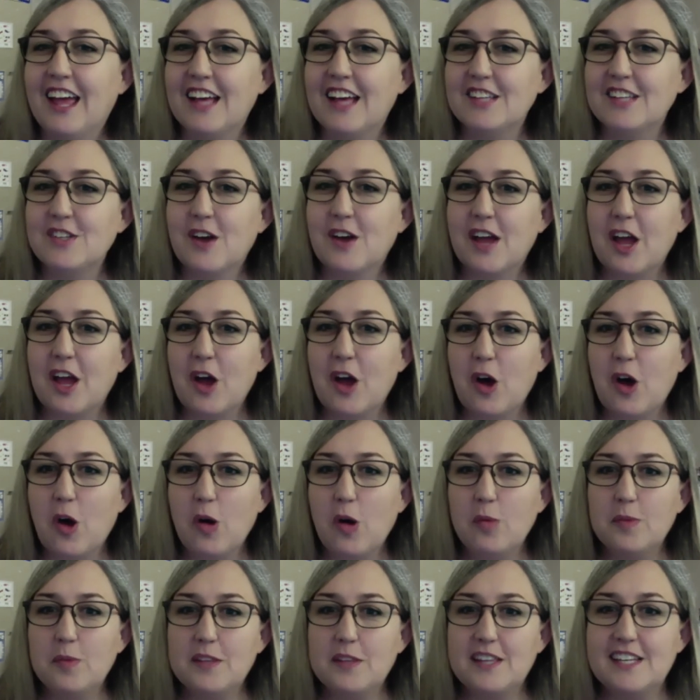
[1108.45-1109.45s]
So I
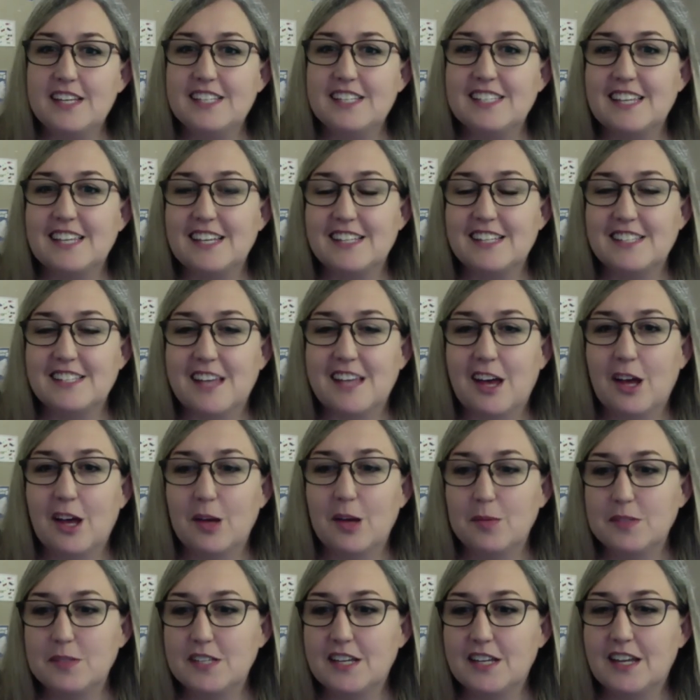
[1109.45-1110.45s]
hope this has
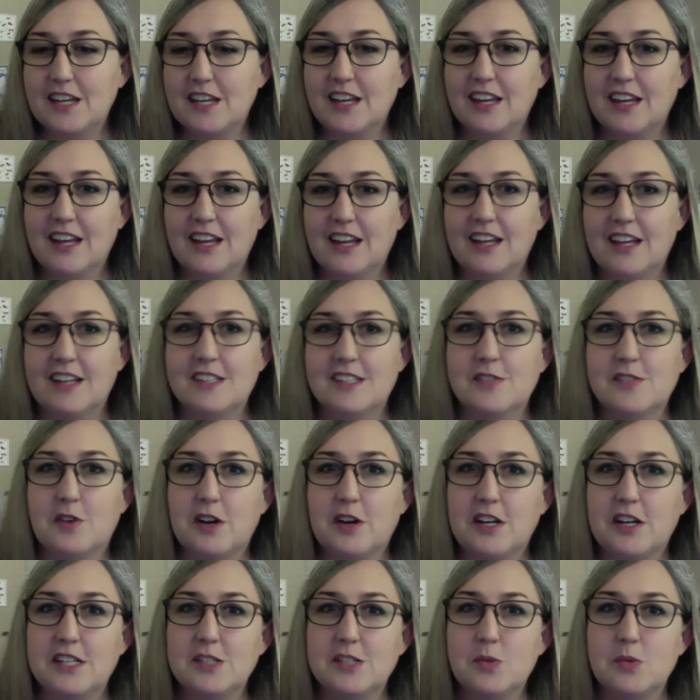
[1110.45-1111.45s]
helped as far
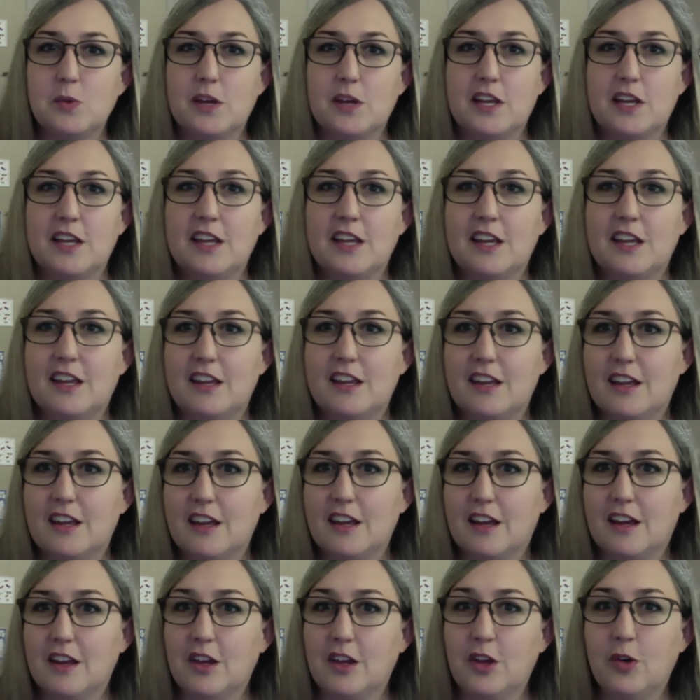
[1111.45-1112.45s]
as when
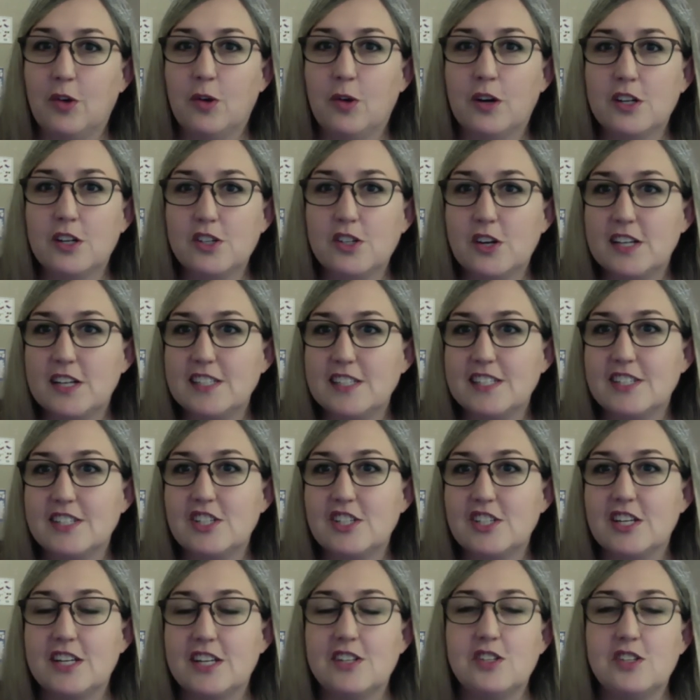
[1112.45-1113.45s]
you are
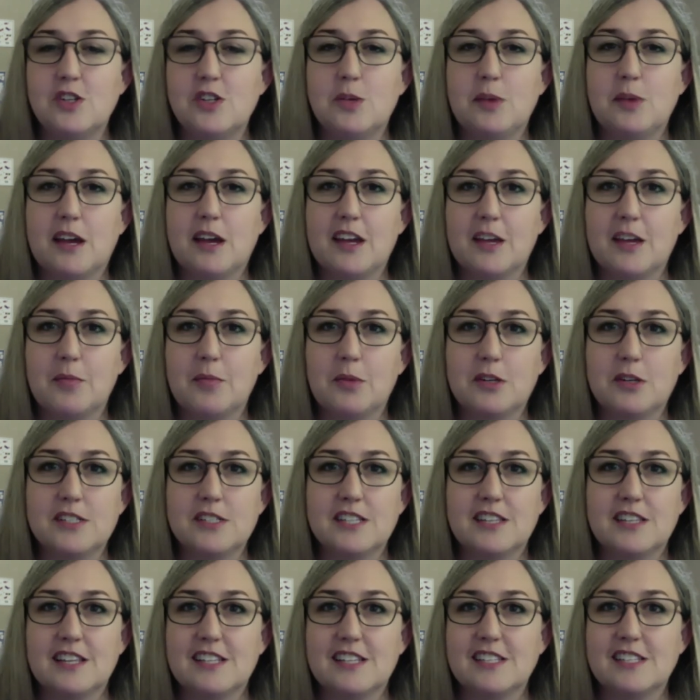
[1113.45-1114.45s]
transitioning to back
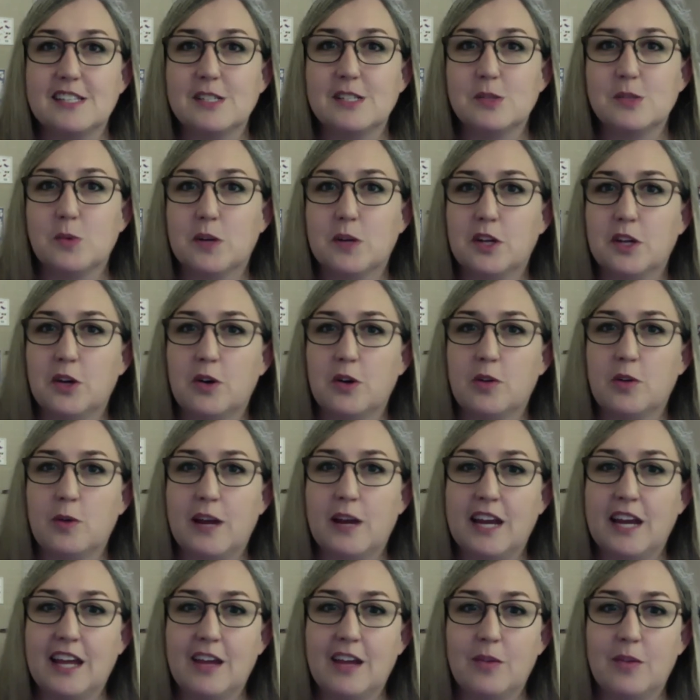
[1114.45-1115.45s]
in-person lessons, when you're
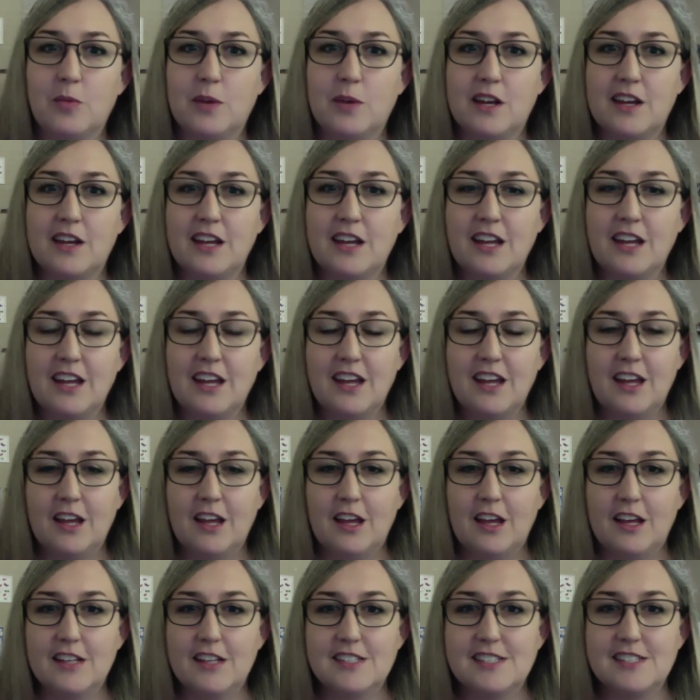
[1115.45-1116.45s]
ready and when
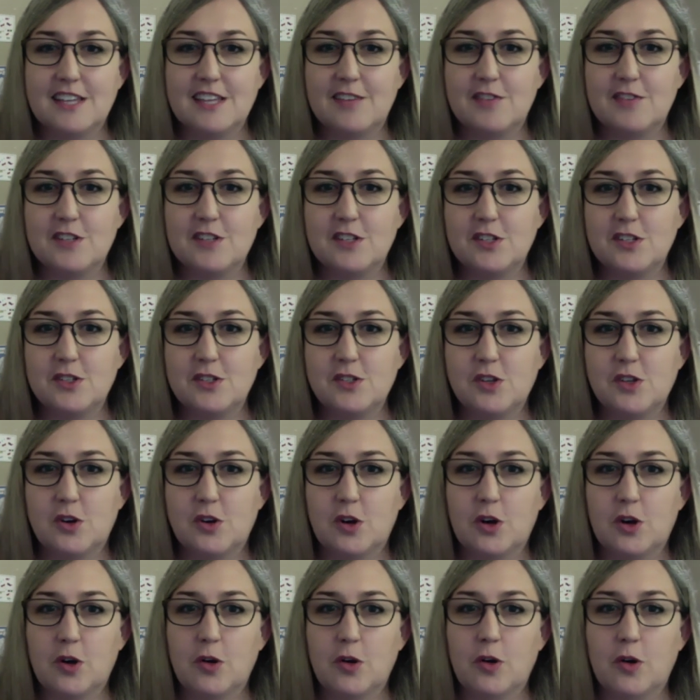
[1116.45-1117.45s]
it's safe to do so,
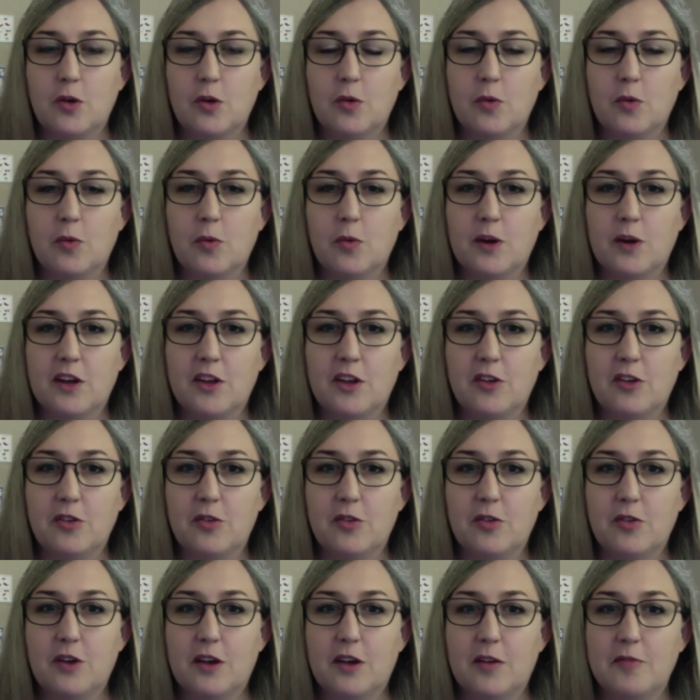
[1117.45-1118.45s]
or when
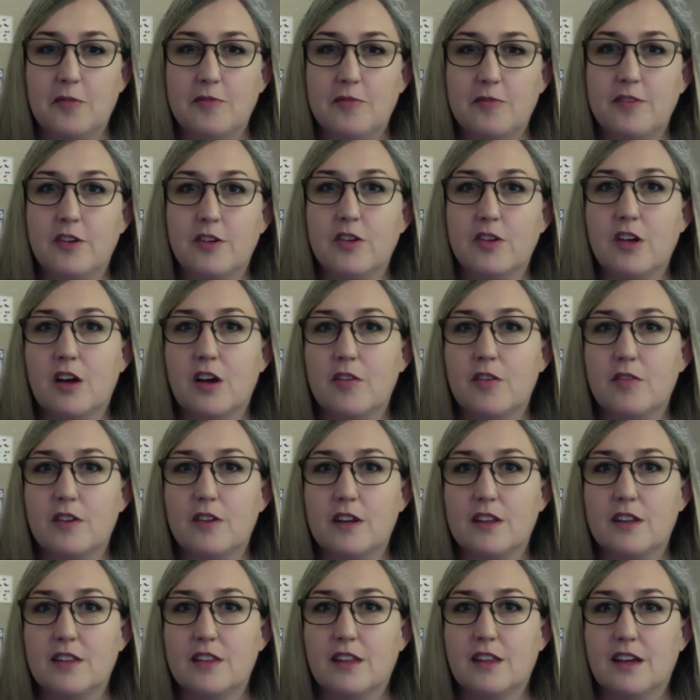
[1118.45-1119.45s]
you feel
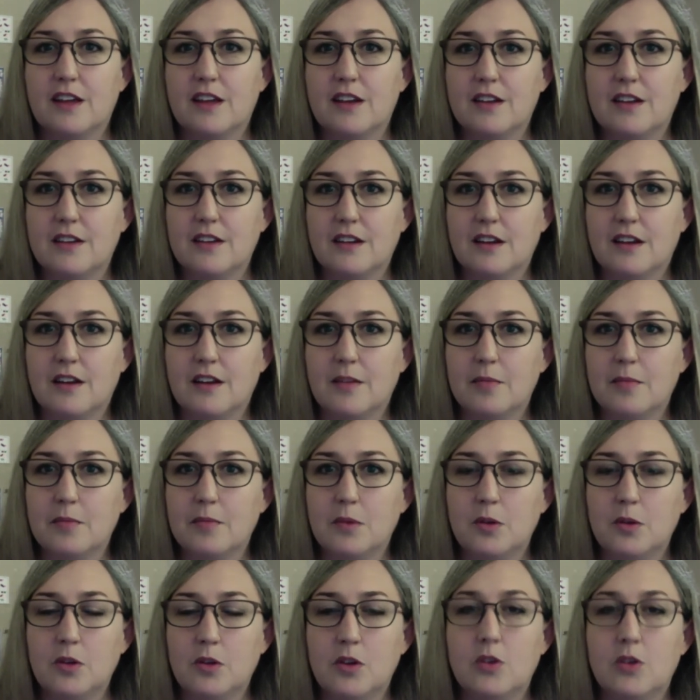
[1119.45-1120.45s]
confident that
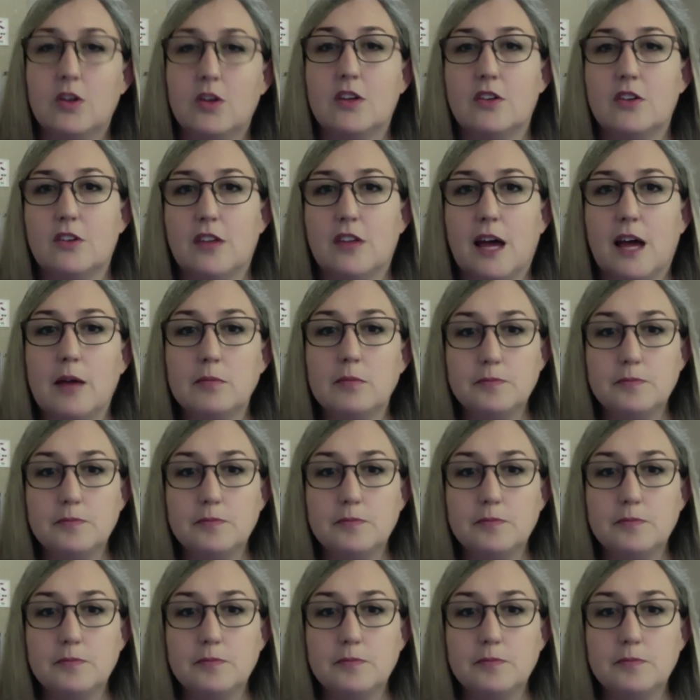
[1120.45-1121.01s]
you can do that.